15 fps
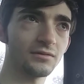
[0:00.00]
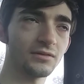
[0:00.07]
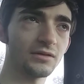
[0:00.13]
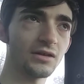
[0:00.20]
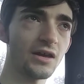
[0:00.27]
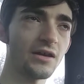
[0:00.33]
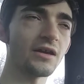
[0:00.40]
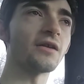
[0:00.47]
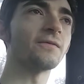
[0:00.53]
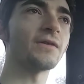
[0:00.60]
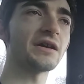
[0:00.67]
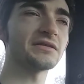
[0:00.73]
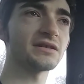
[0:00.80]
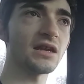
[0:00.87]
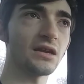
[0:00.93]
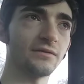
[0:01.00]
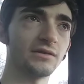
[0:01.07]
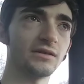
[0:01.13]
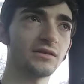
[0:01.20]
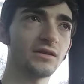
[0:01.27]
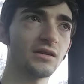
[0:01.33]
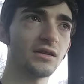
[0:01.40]
Yeah,
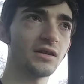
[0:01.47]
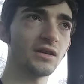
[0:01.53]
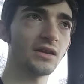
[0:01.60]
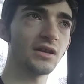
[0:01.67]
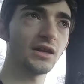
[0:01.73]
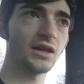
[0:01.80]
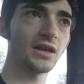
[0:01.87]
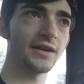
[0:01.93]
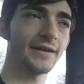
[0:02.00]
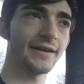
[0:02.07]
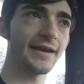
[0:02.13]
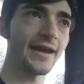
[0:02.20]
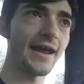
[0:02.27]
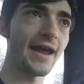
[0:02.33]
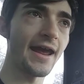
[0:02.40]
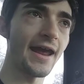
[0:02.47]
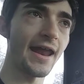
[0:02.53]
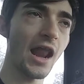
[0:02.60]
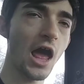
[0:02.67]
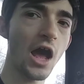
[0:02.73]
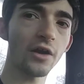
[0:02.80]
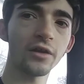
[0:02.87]
5'7",
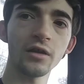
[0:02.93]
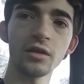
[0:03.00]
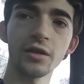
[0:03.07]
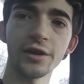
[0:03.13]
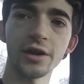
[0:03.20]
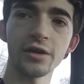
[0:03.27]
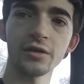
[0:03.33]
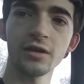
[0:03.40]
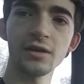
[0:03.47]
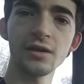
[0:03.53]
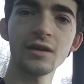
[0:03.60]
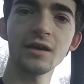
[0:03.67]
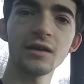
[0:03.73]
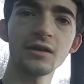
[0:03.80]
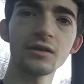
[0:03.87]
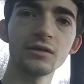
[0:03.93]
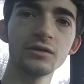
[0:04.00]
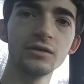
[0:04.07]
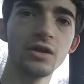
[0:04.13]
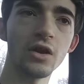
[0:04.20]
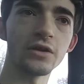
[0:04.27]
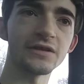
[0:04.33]
and I could literally
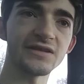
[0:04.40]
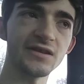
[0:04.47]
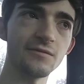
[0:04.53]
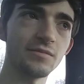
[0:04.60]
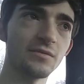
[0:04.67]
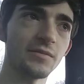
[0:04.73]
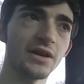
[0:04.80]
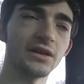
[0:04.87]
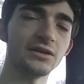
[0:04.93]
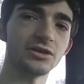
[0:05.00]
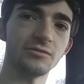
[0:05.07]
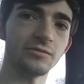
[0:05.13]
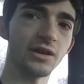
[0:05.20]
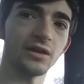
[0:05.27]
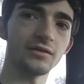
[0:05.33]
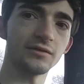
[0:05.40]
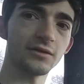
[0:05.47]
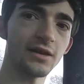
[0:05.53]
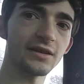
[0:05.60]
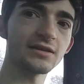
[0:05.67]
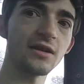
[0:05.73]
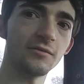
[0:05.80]
go to sleep in my engine bay.
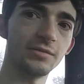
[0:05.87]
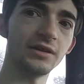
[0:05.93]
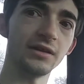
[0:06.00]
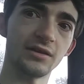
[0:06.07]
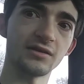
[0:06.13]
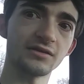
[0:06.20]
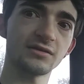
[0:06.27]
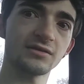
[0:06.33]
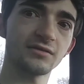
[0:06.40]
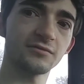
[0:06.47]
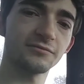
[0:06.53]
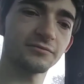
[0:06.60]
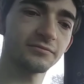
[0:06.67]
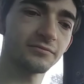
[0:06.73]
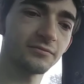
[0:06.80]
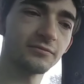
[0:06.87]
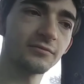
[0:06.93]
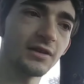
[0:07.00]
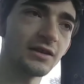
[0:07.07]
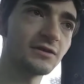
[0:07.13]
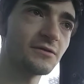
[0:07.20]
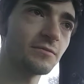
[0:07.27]
That's how big it is.
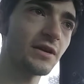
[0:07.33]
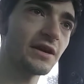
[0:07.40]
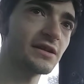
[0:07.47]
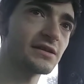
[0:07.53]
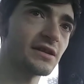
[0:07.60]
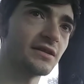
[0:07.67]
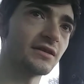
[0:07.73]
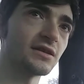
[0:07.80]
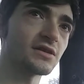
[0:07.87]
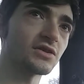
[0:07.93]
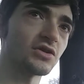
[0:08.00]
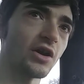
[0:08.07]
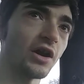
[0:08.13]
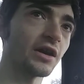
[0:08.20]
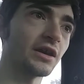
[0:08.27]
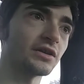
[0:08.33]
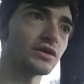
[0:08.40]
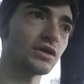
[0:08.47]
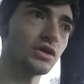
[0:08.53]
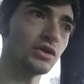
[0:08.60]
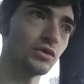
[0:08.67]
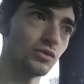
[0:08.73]
Engine bays in this truck is
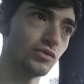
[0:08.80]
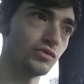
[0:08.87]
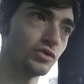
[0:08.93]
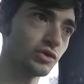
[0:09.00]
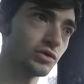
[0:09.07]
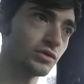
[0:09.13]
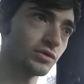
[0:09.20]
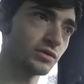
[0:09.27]
huge.